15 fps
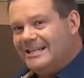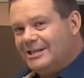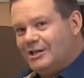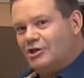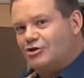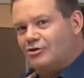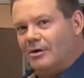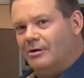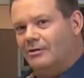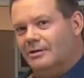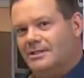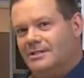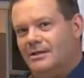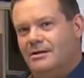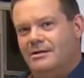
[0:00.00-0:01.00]
to control
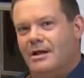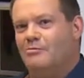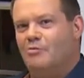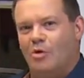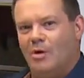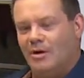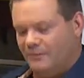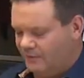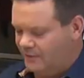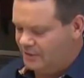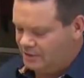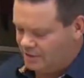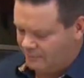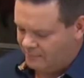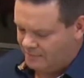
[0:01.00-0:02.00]
is the #1
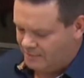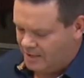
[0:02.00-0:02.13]
feature for